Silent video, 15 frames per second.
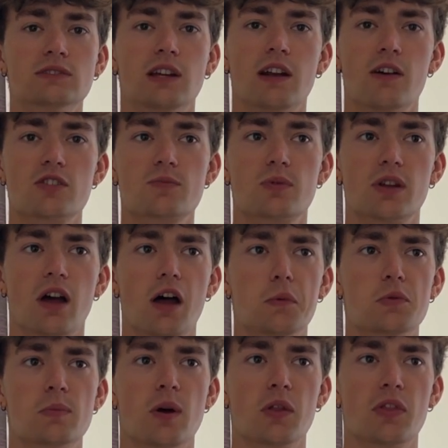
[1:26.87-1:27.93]
and I was pretty
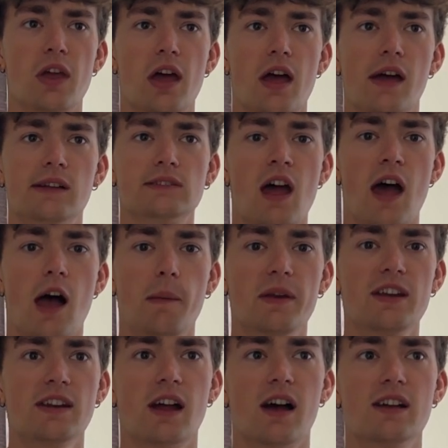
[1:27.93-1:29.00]
hyped about that. I
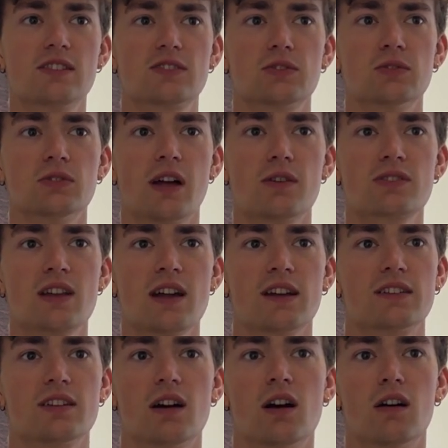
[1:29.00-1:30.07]
mean, in high school, that was kind
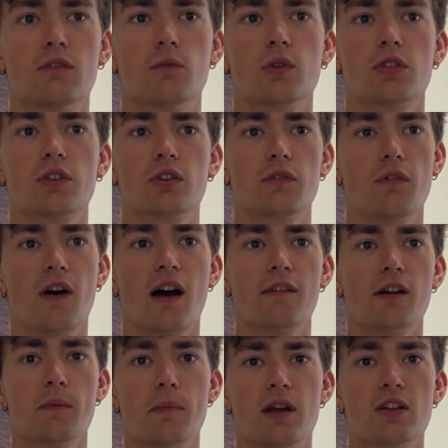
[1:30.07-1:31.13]
of tough, 135
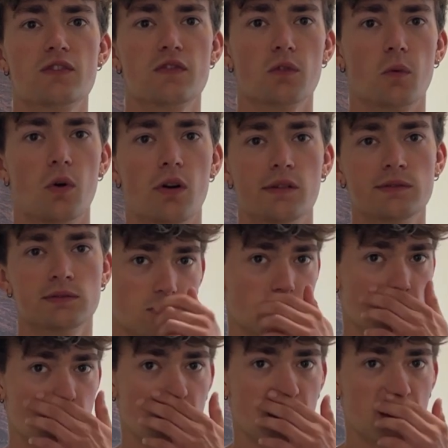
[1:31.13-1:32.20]
on bench for one. When
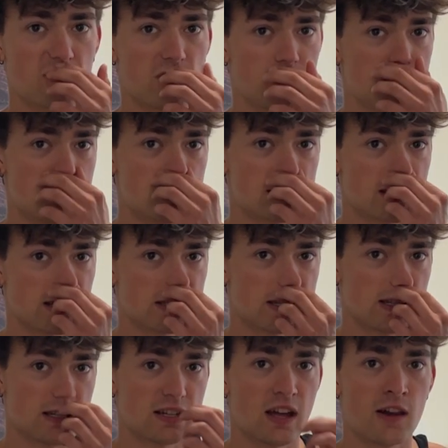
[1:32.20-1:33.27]
we were like 15,
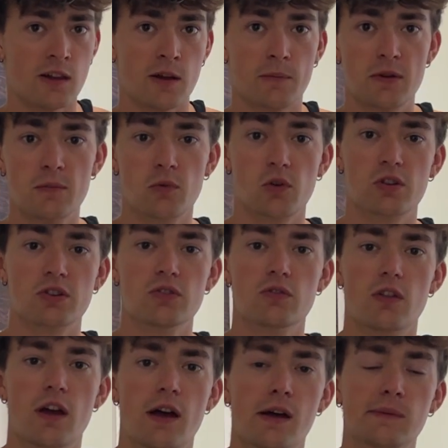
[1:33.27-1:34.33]
16, not a lot of people could do
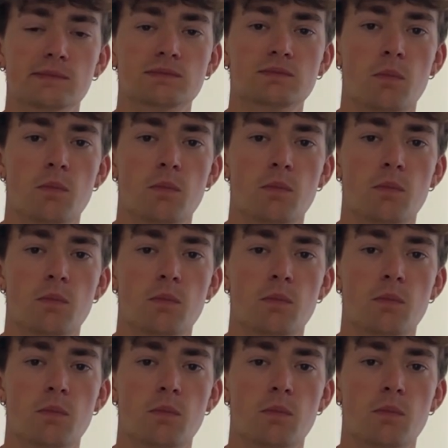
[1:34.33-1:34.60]
that